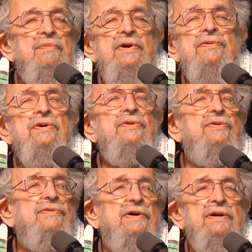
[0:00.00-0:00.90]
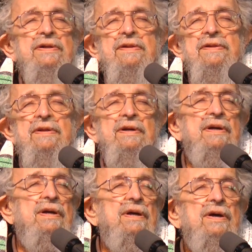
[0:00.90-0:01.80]
mirror neurons
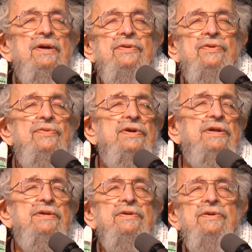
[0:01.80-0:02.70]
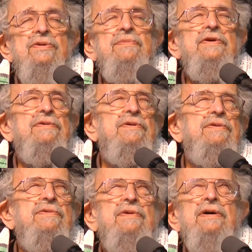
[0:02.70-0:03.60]
tune into your mirror
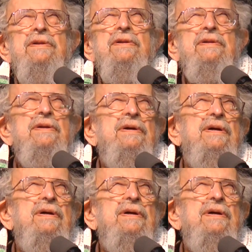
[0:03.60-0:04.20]
neurons.